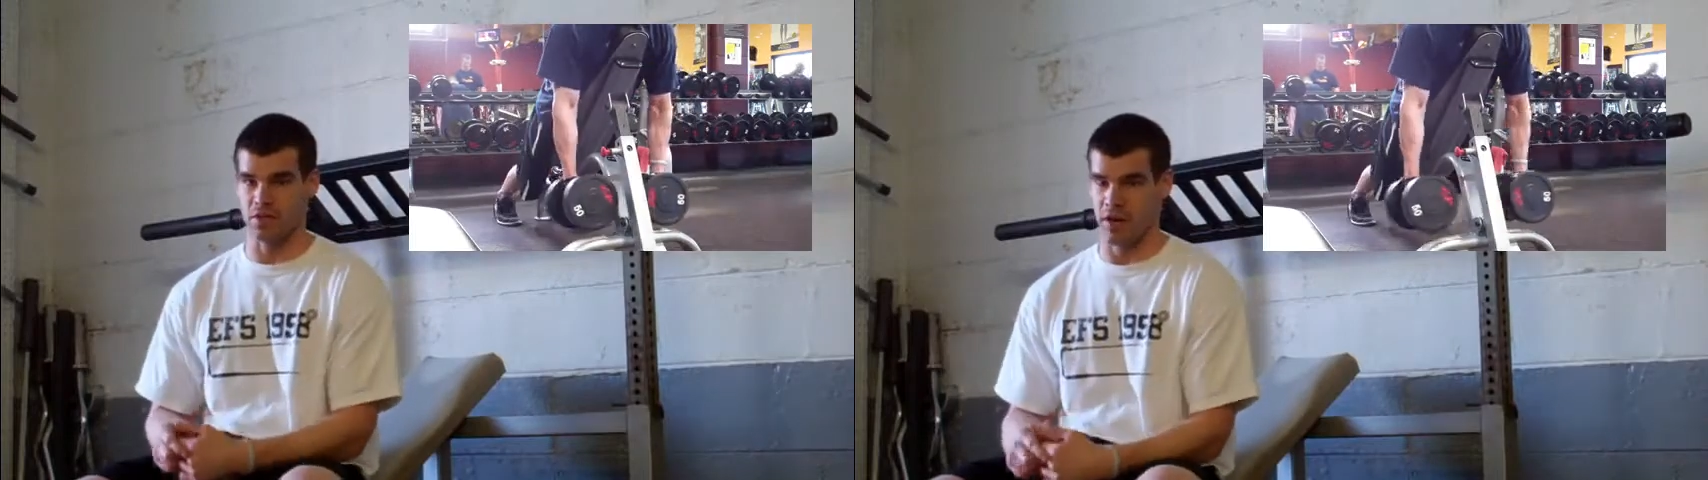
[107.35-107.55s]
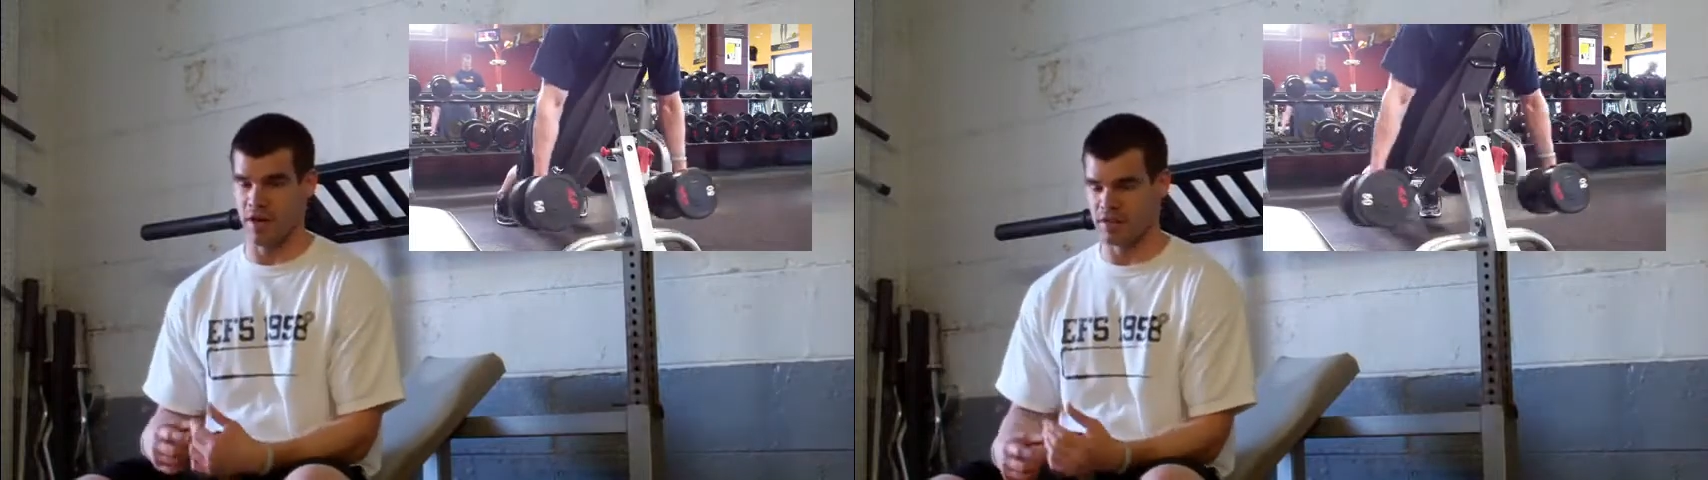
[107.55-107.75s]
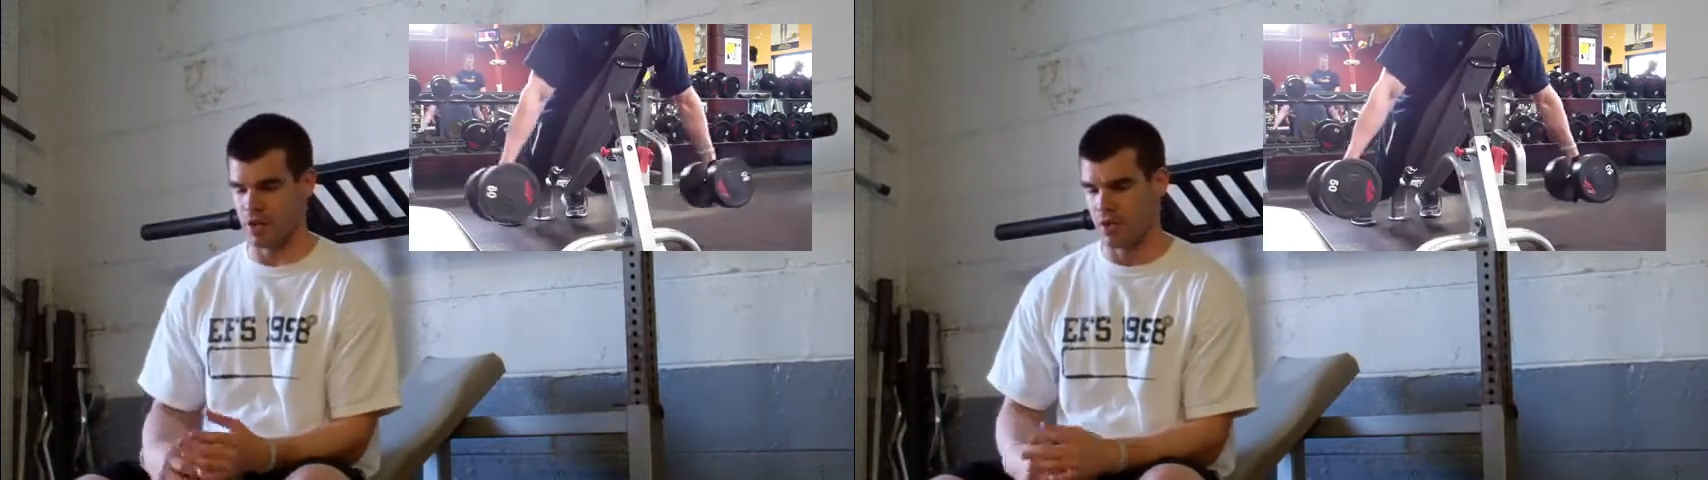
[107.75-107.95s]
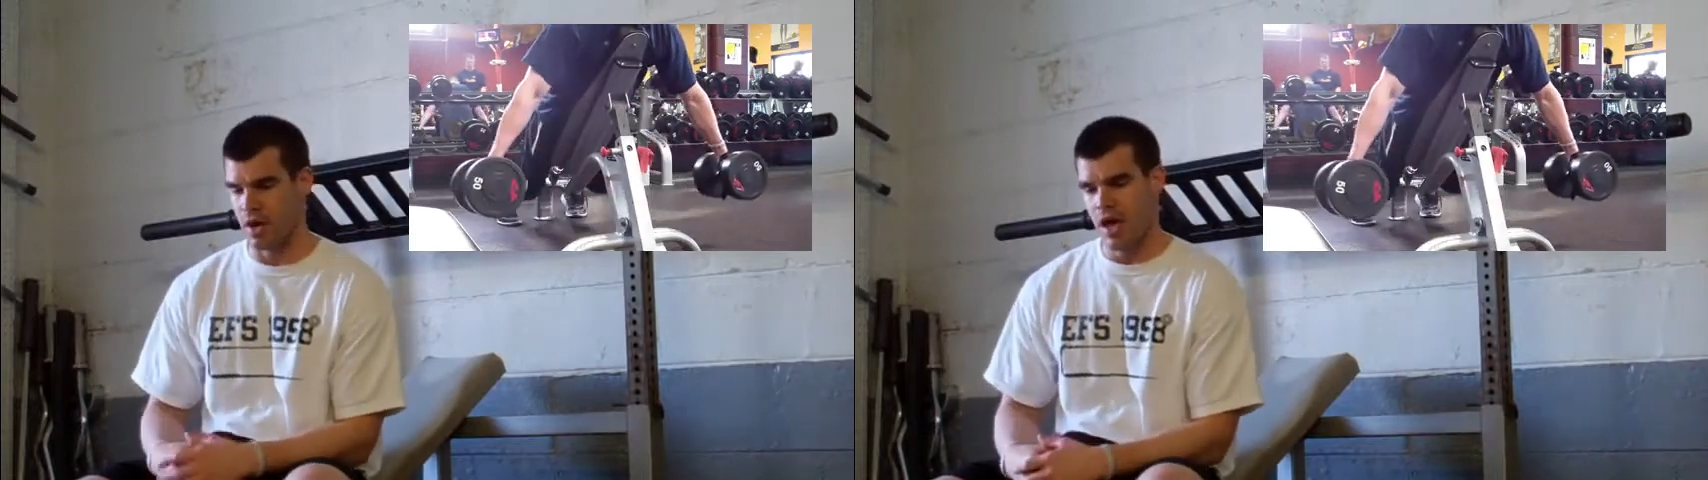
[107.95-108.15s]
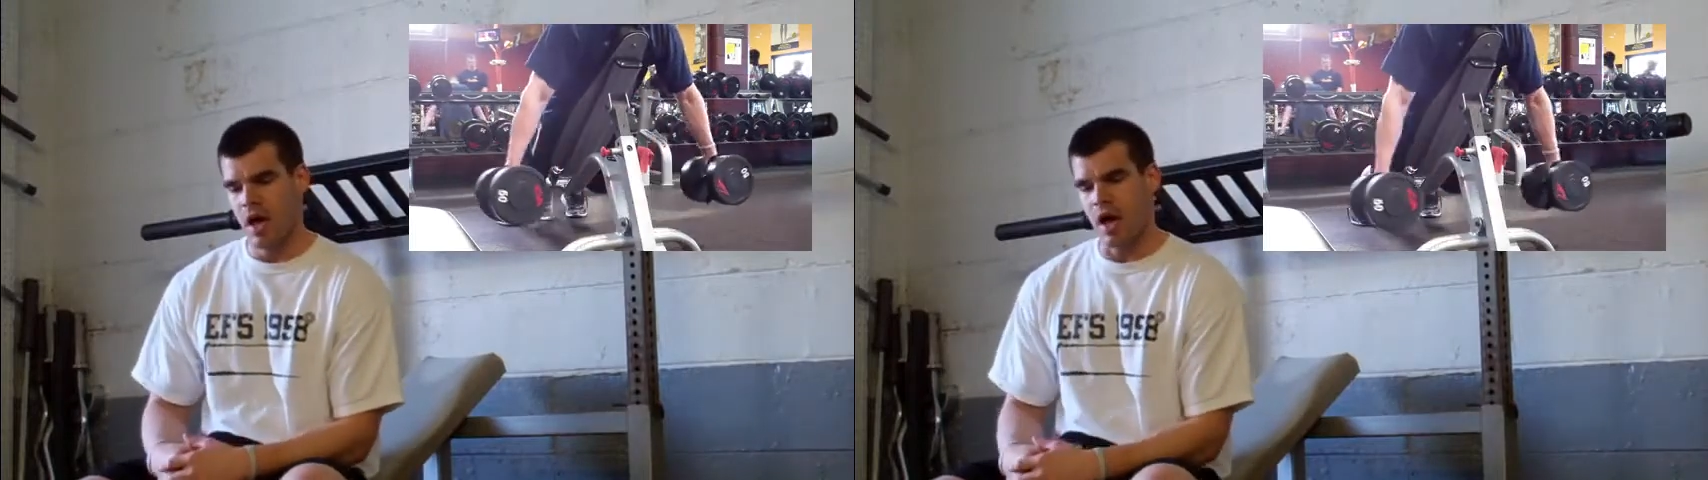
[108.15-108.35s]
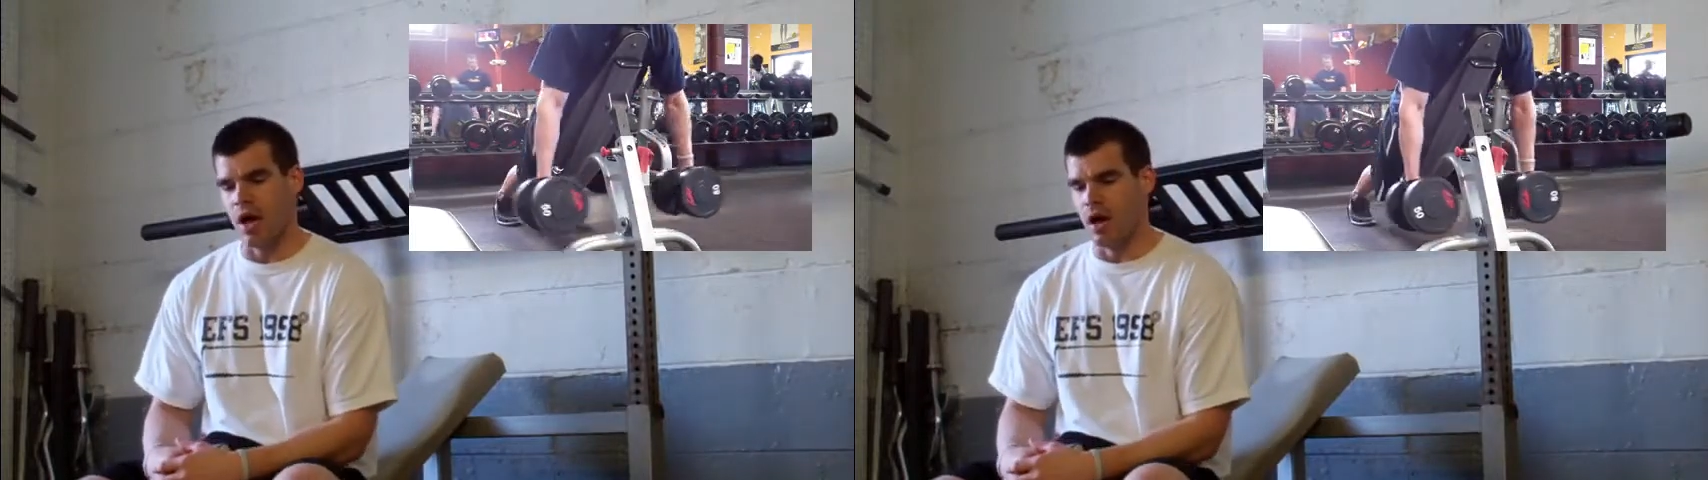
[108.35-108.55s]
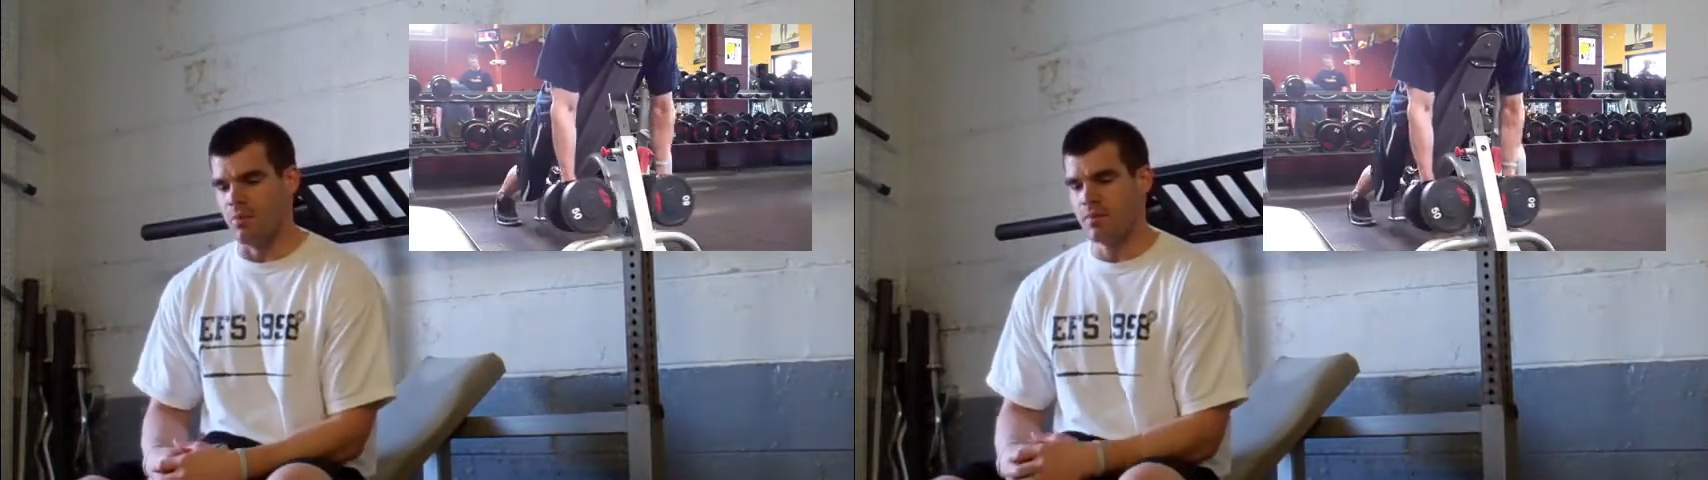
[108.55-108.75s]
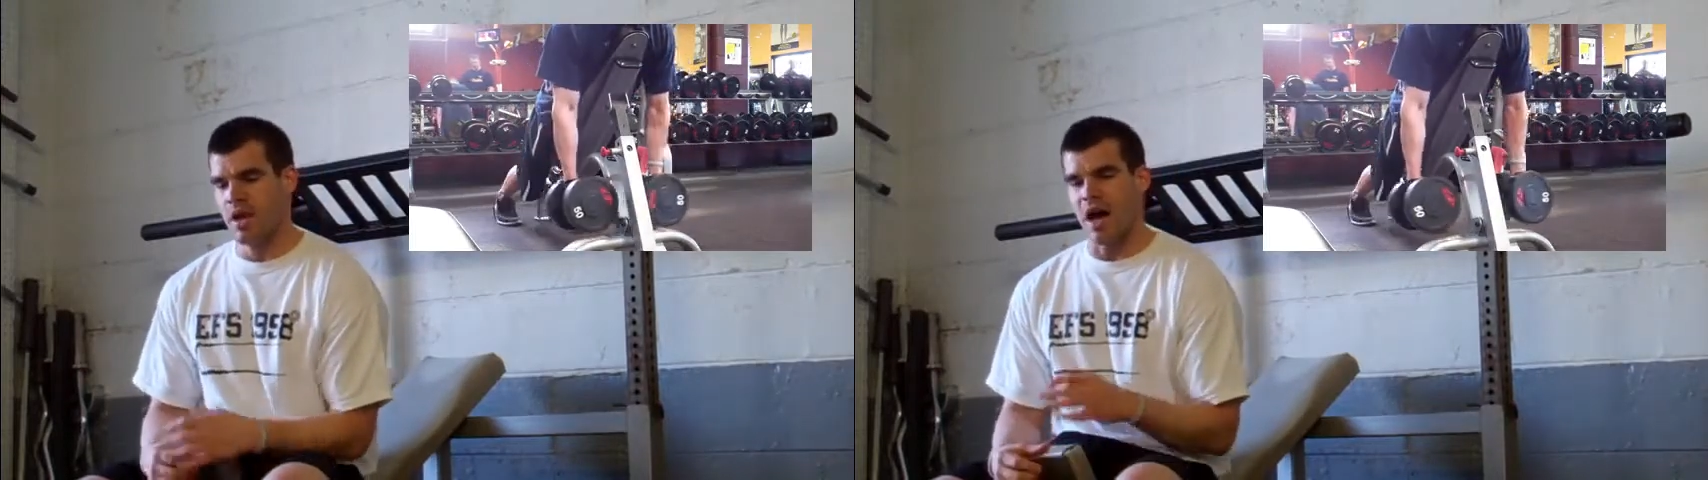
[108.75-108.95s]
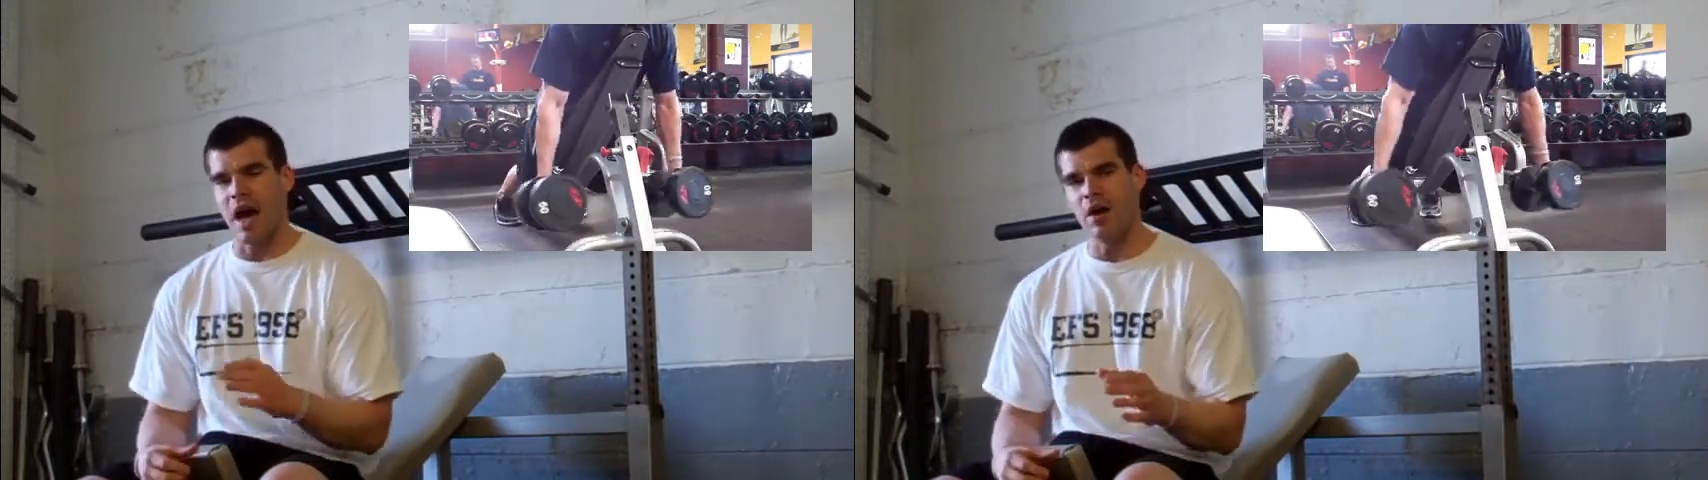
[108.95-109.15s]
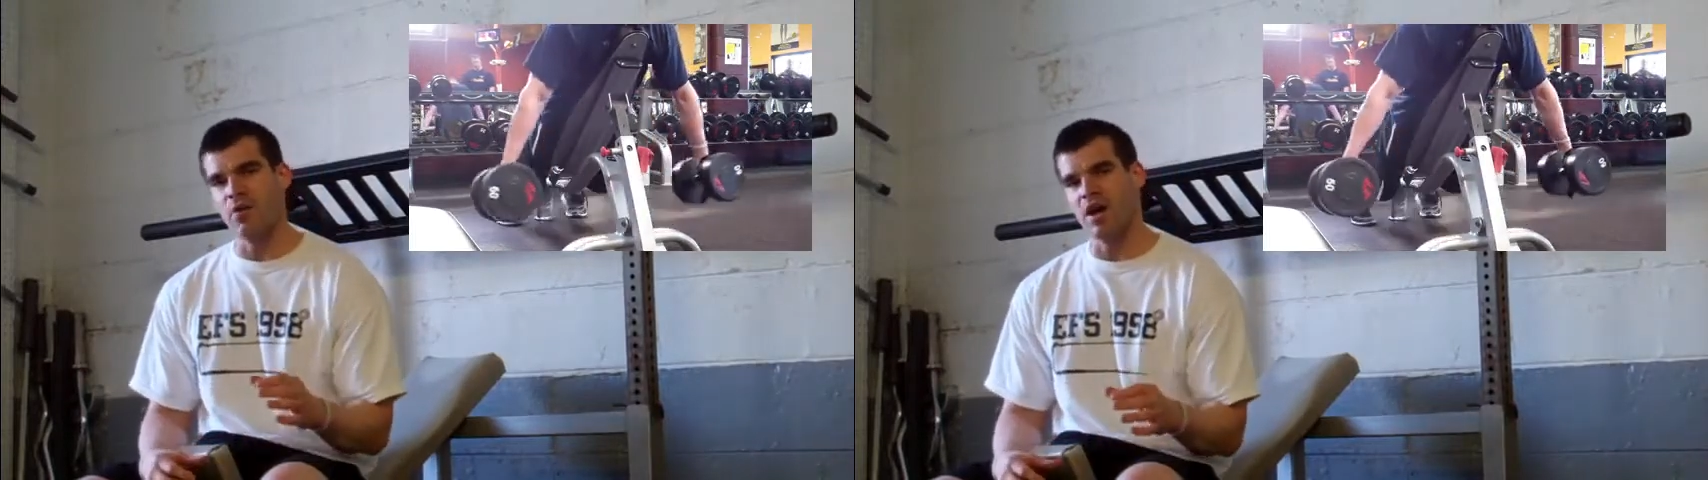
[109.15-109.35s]
All right, so
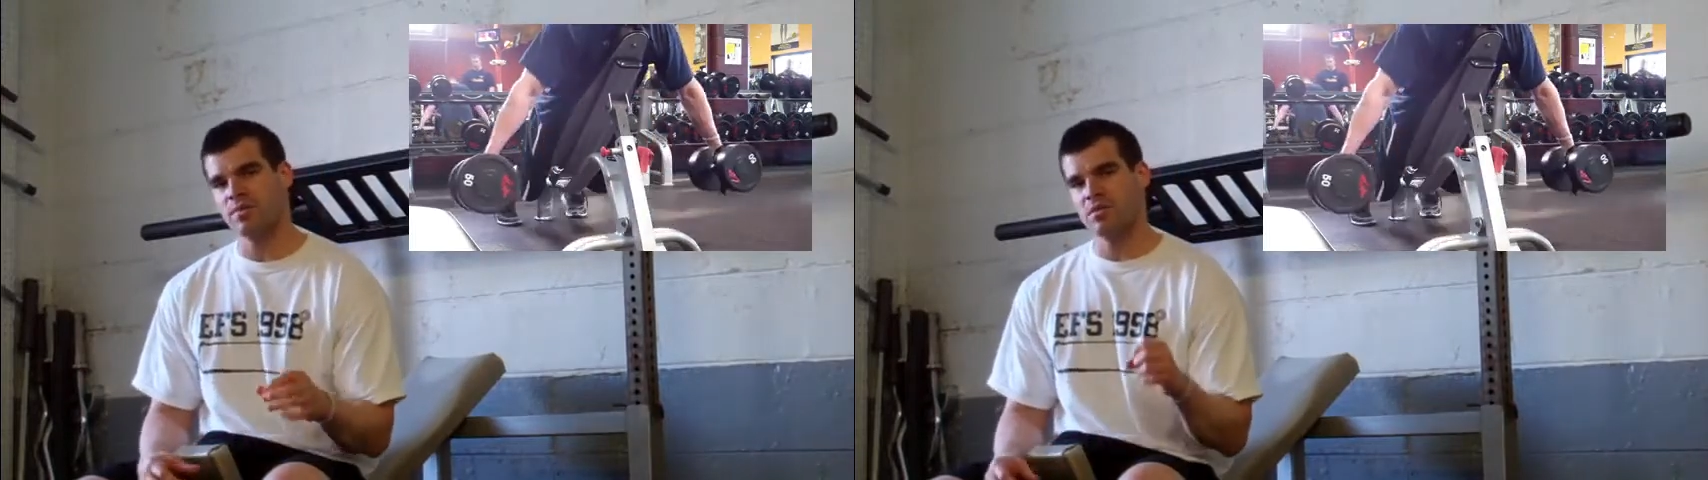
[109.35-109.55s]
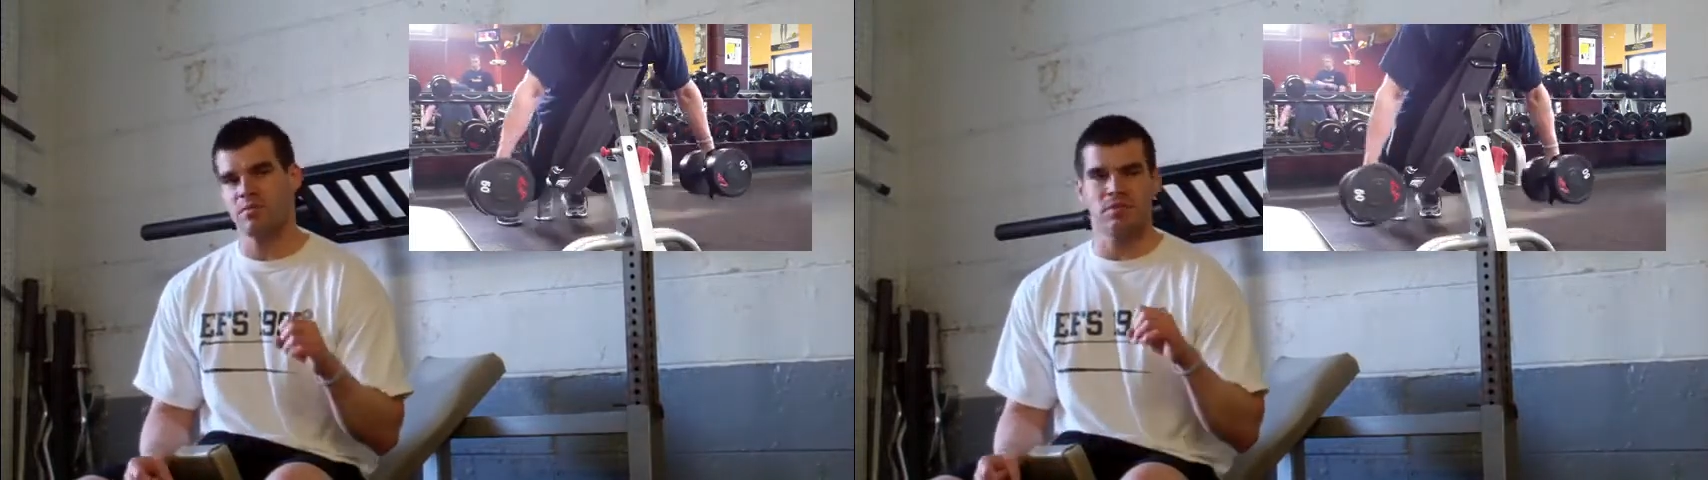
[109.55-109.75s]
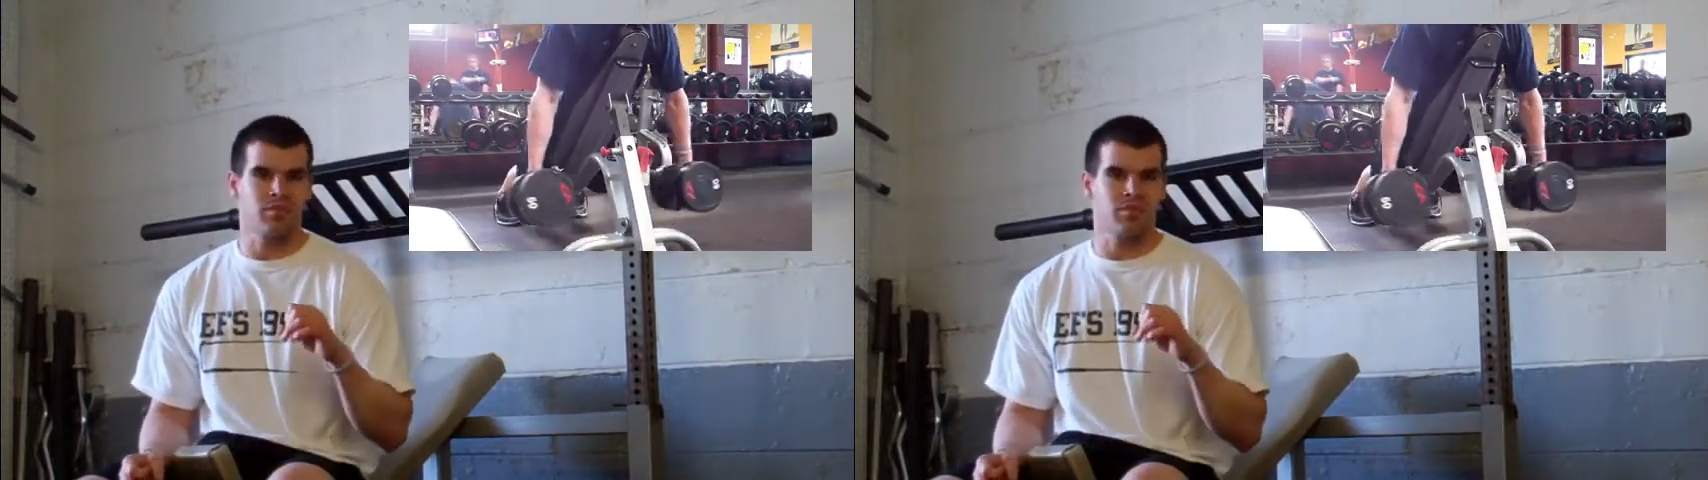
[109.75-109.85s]
high reps,